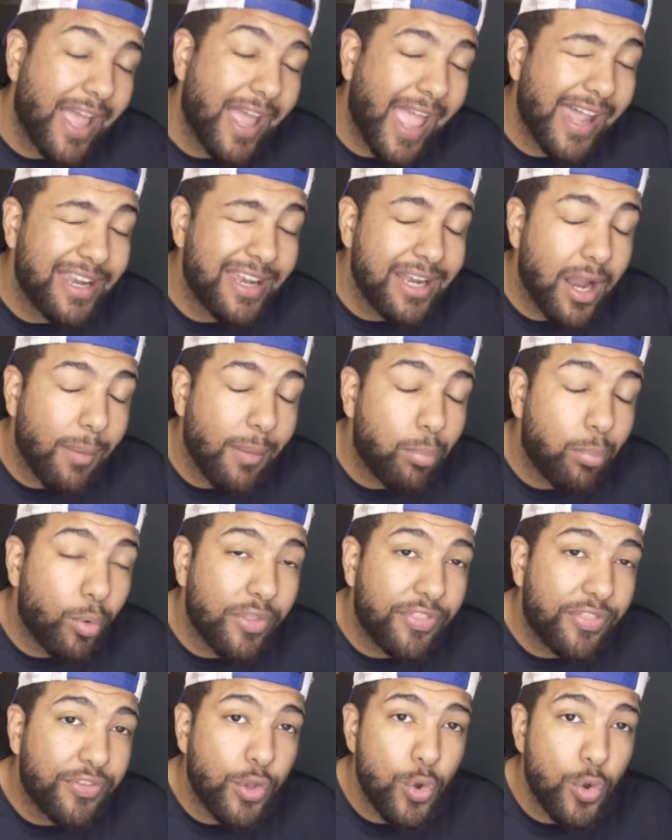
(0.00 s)
ended up
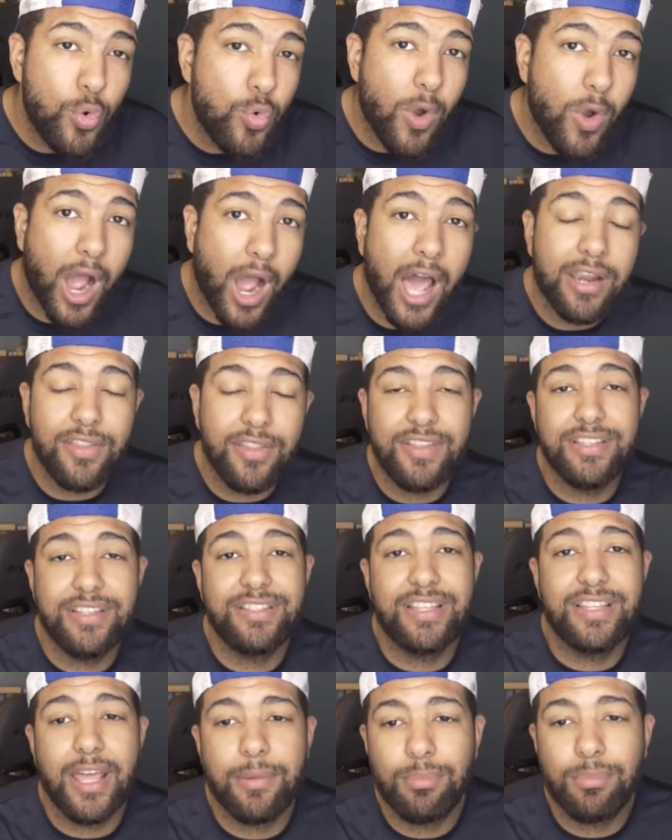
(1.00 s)
with two out of these
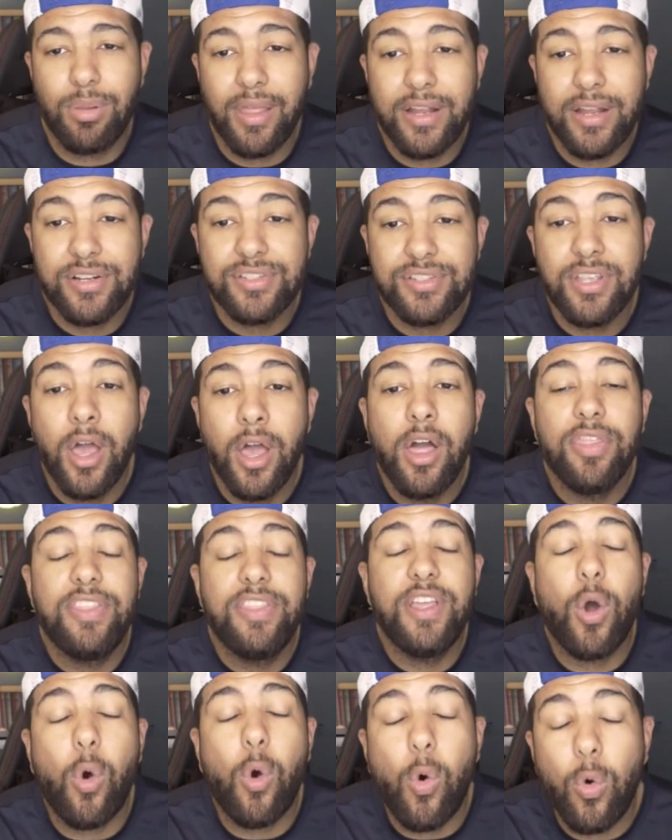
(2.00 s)
10 players.
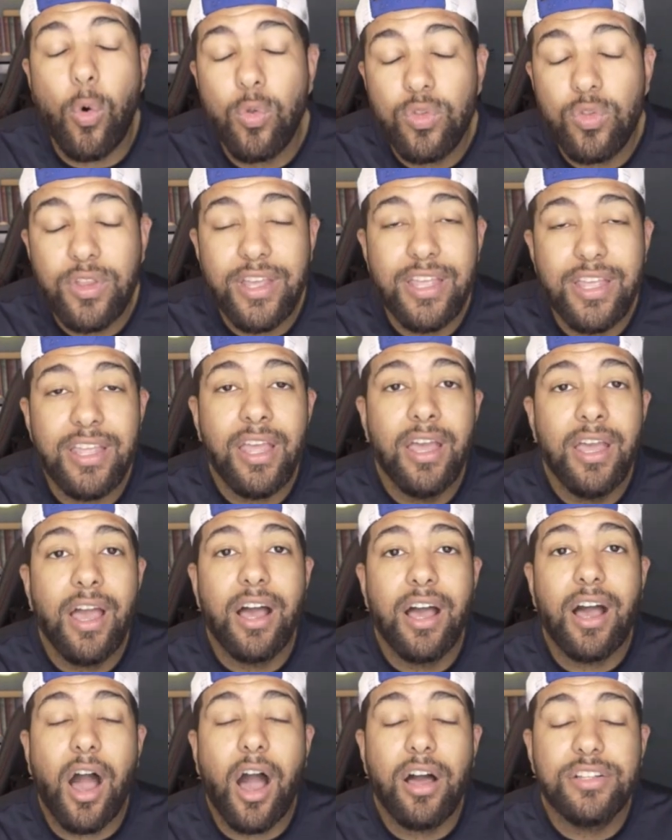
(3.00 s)
The only
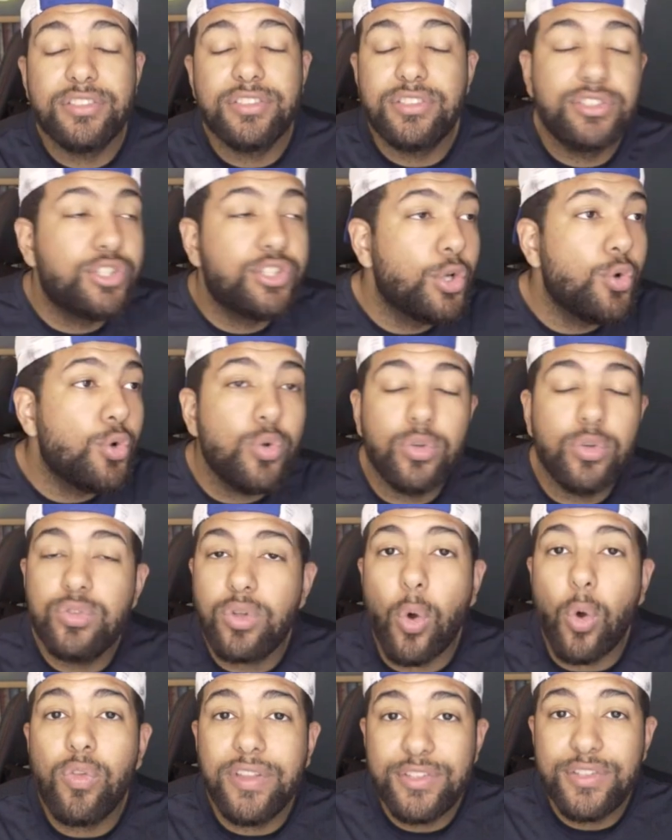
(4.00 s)
two
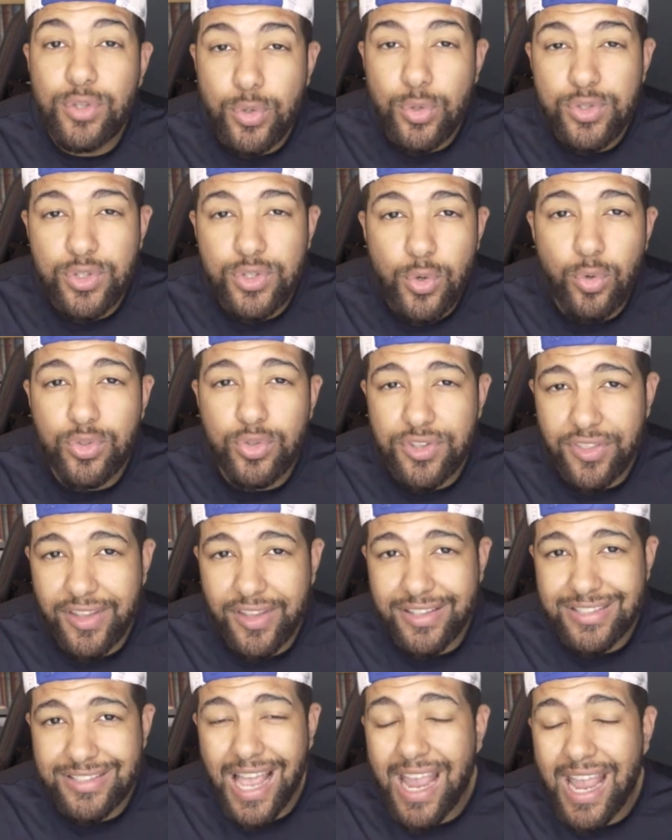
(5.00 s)
schools in the
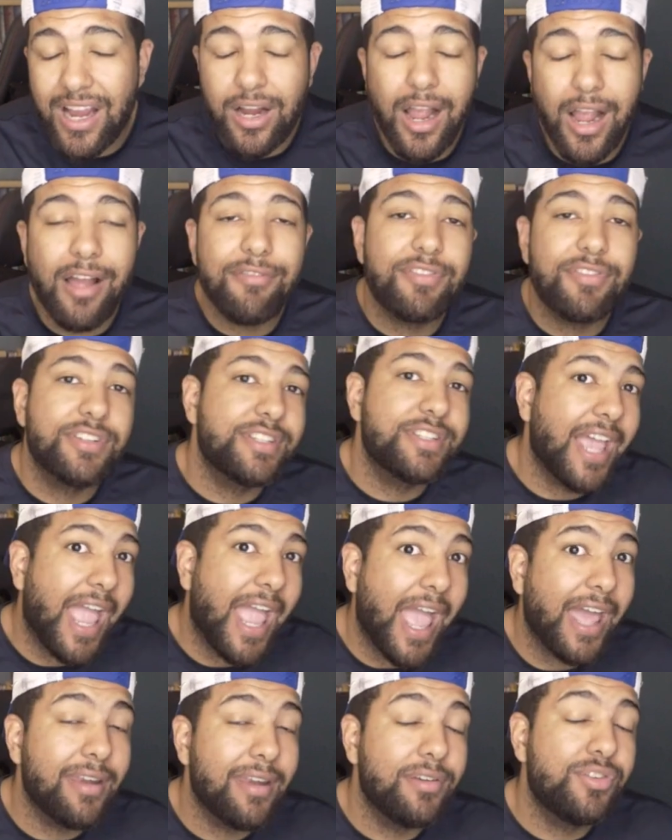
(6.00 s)
entire conference
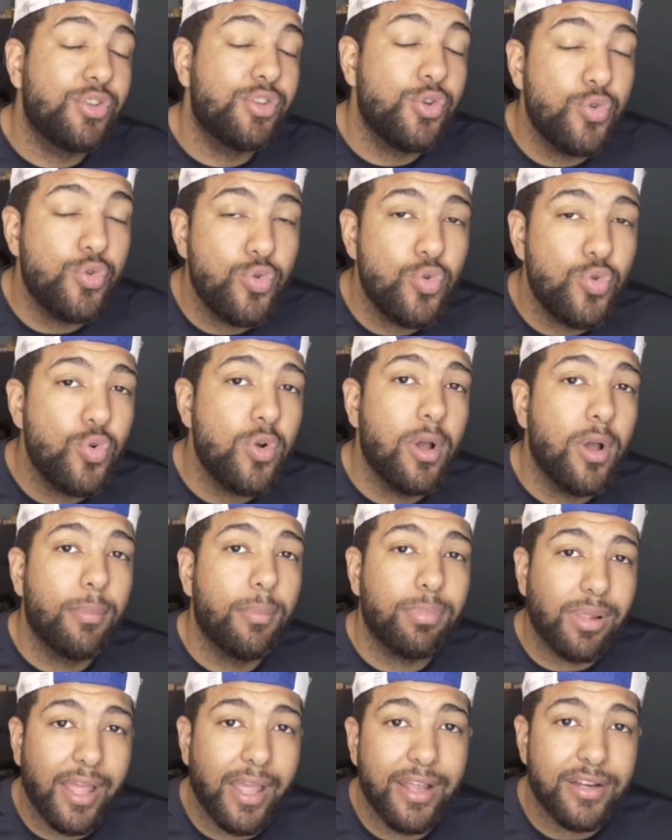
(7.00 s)
had two
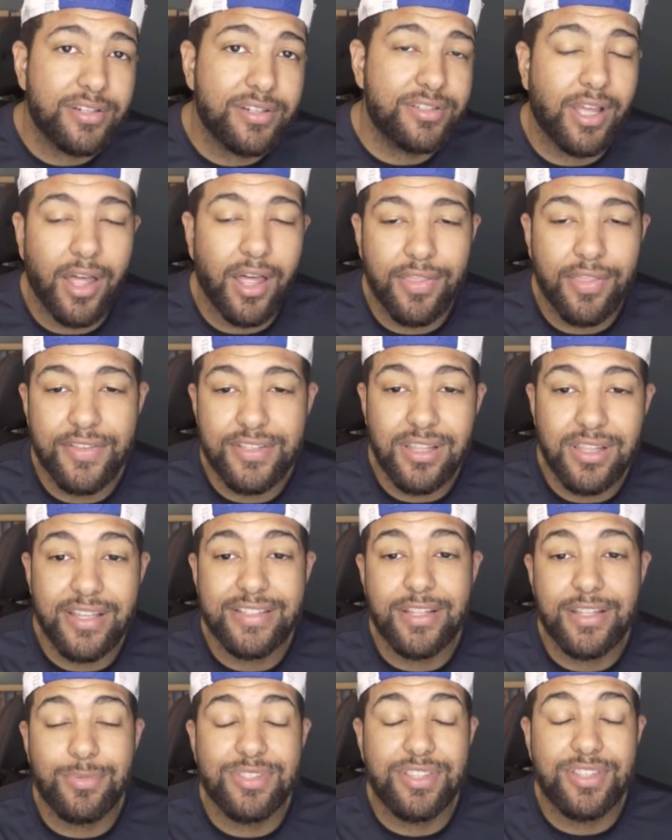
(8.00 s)
players on this list.
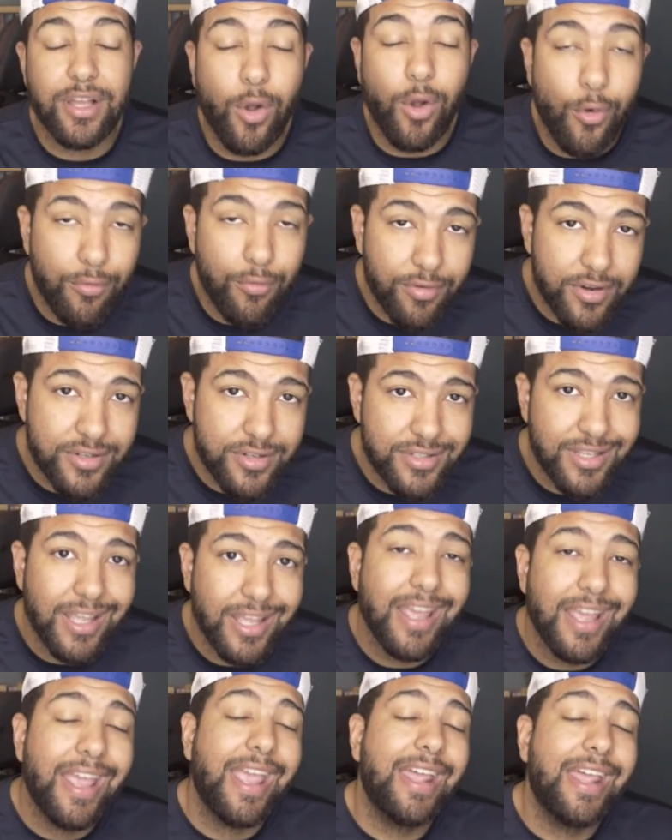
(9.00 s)
It was the Gophers
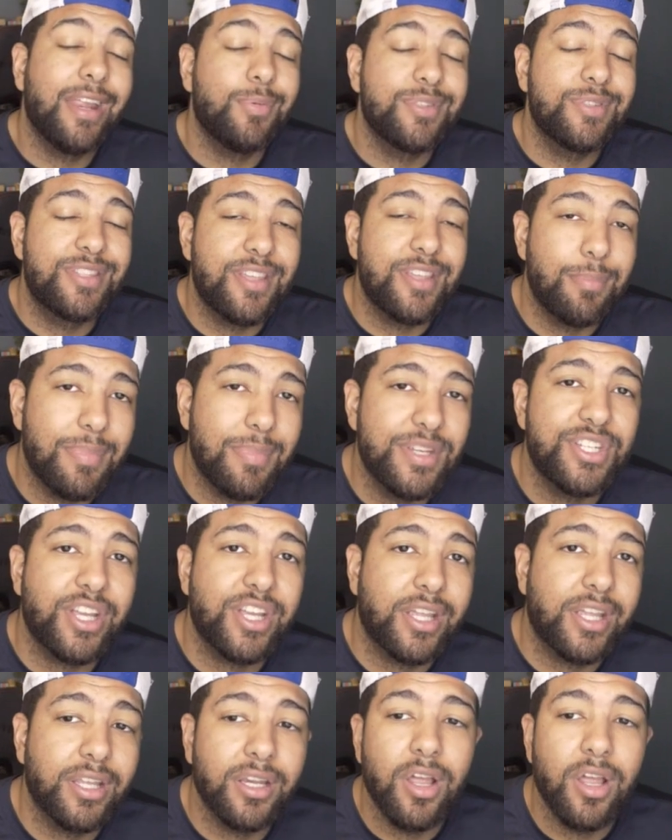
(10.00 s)
and it was the
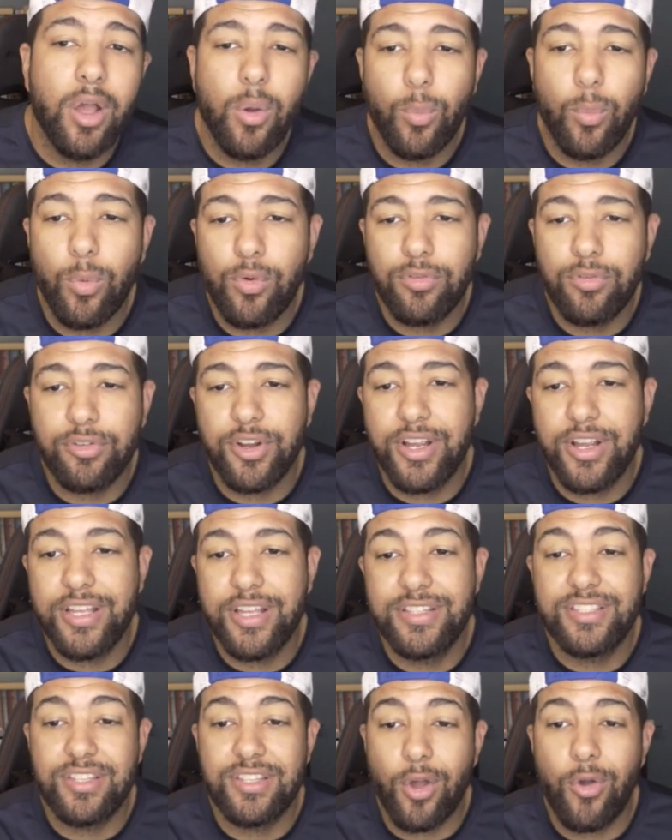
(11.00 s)
Michigan
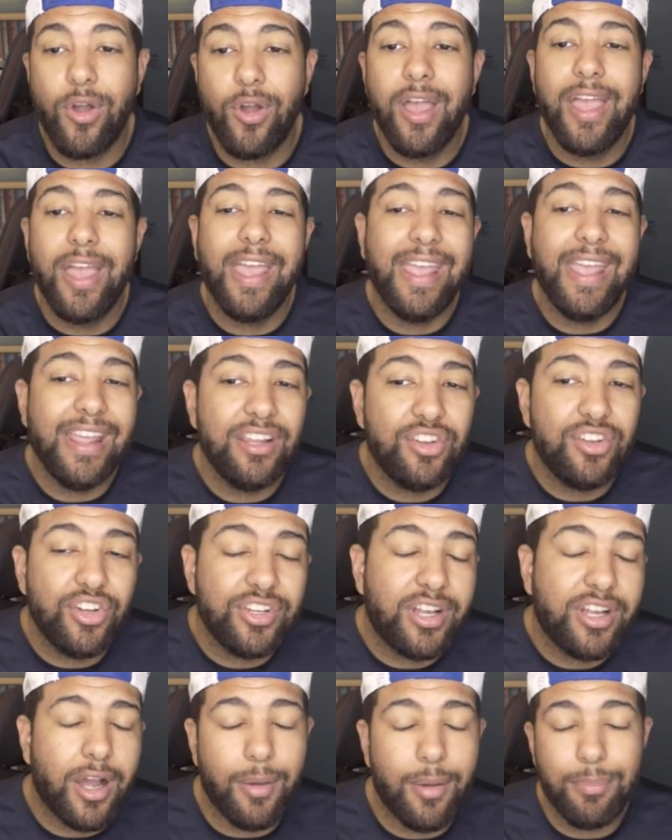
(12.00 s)
Wolverines. So in
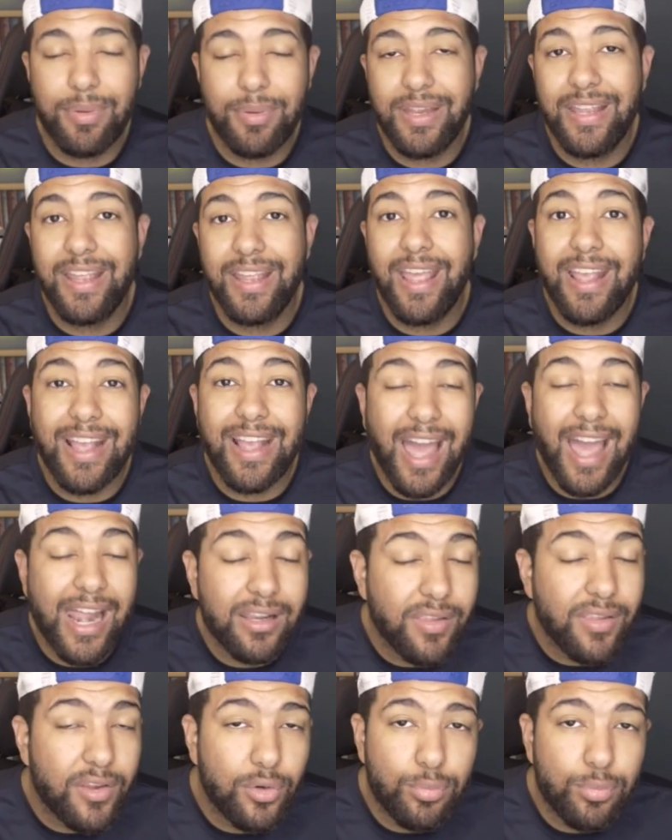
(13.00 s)
good company, got a
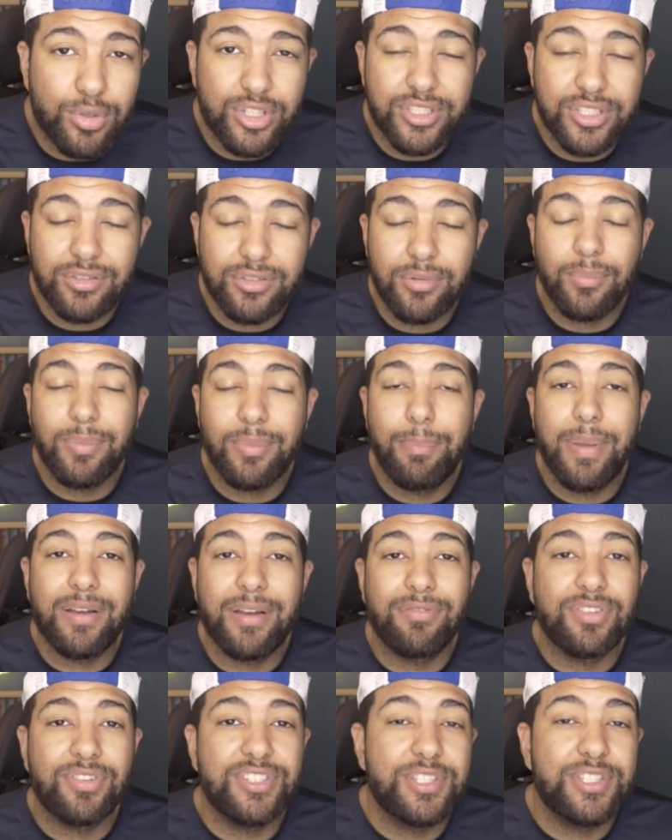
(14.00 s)
little bit
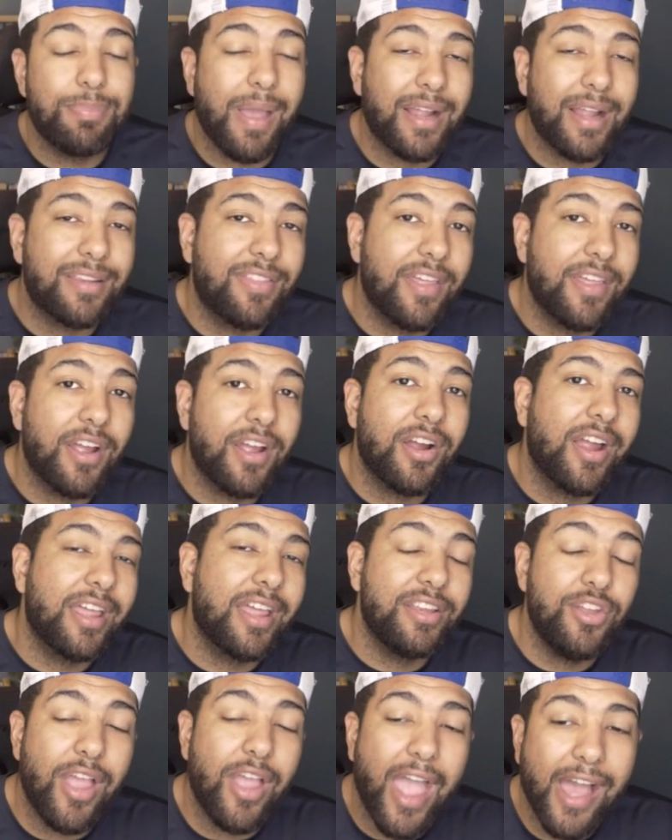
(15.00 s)
of respect there,
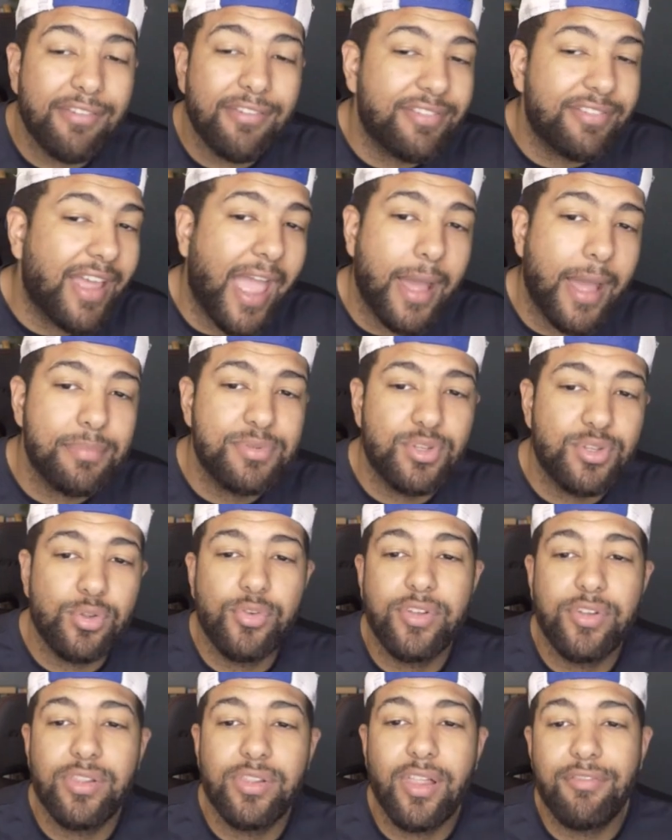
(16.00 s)
and you have to
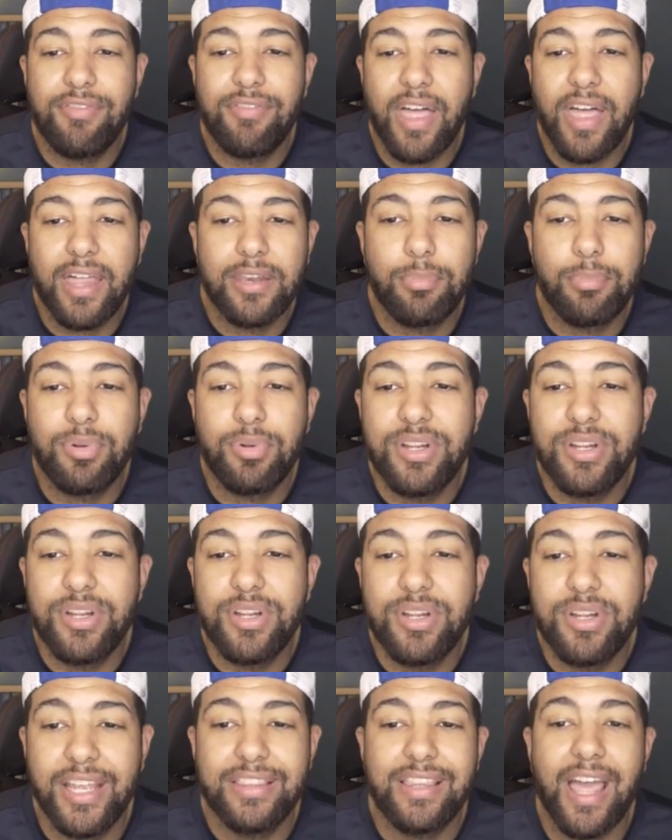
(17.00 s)
absolutely love that and
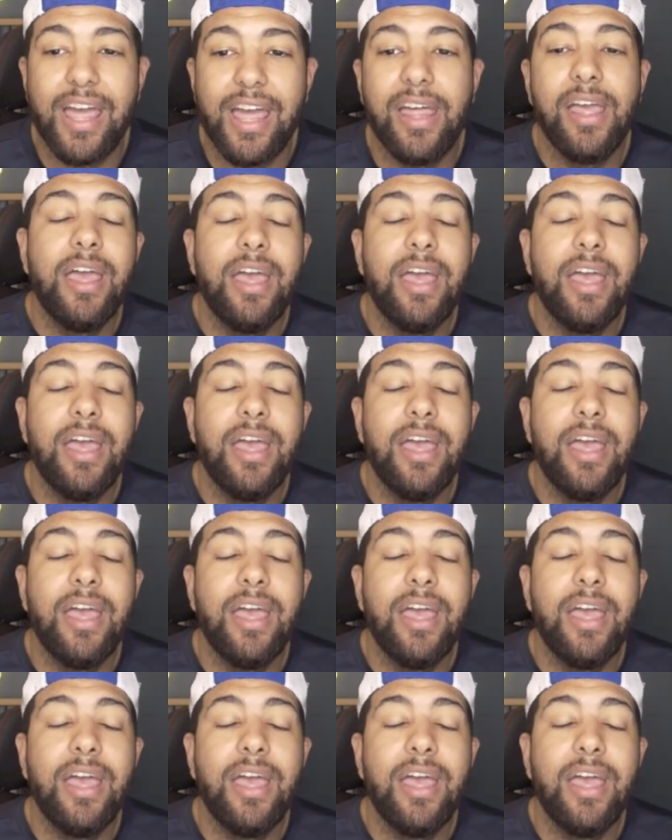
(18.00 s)
appreciate that.